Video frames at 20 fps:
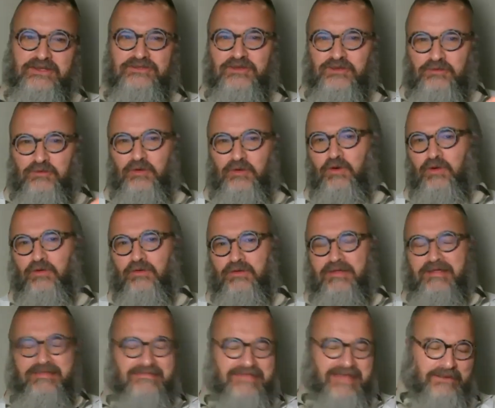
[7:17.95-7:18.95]
to the
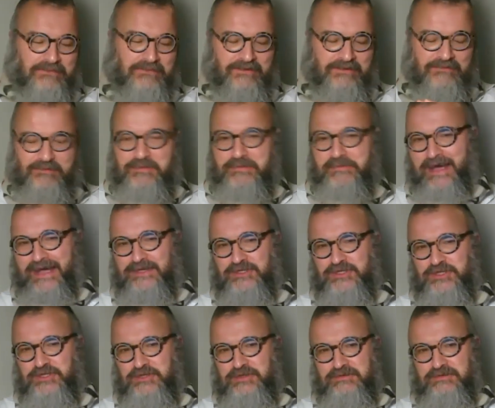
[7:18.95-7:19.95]
role that will never be
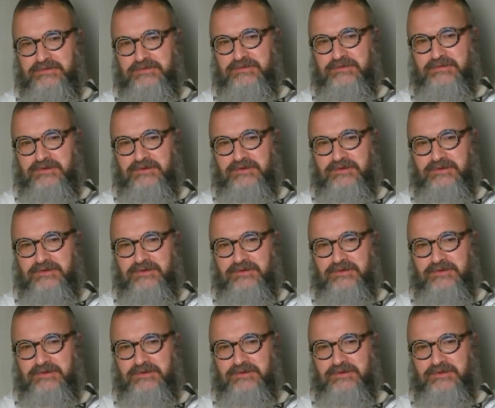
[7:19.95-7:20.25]
matched.